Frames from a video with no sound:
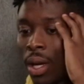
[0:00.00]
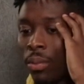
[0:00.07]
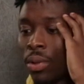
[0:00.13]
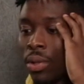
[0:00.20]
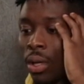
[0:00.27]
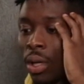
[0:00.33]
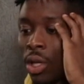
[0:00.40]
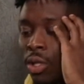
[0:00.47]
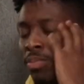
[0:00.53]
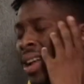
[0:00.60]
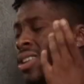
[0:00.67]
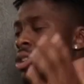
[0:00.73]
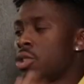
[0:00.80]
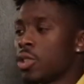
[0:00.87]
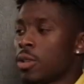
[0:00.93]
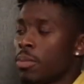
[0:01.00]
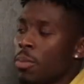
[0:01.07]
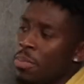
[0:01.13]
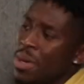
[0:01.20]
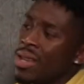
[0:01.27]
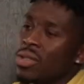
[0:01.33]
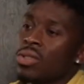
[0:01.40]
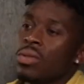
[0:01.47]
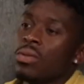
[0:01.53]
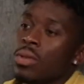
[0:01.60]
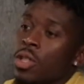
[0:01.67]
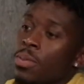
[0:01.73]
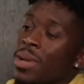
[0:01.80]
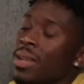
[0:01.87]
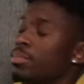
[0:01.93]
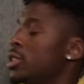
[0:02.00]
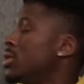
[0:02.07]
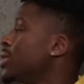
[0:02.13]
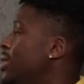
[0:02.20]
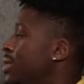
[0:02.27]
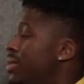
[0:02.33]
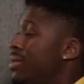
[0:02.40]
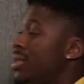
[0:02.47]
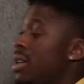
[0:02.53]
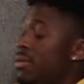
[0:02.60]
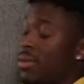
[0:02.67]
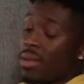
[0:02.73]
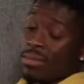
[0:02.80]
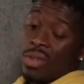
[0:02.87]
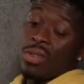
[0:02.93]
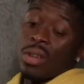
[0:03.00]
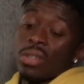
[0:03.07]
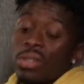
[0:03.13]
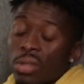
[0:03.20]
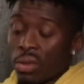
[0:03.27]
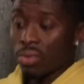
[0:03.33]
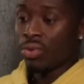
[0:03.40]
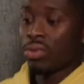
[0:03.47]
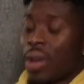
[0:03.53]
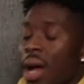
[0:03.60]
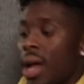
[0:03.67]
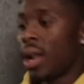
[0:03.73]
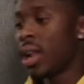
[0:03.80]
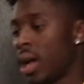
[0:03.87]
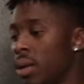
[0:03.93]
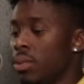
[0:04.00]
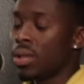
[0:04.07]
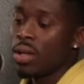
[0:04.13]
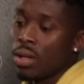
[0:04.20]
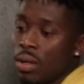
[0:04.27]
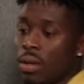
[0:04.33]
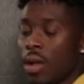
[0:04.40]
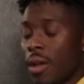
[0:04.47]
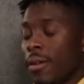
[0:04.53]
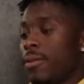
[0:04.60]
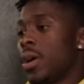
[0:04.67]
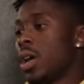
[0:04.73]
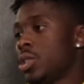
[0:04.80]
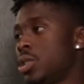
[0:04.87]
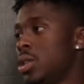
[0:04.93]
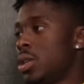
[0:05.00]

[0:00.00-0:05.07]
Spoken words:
able to, because man could just have been at school and just been like, this is dead, fam, you lot are so dry, like what the hell? First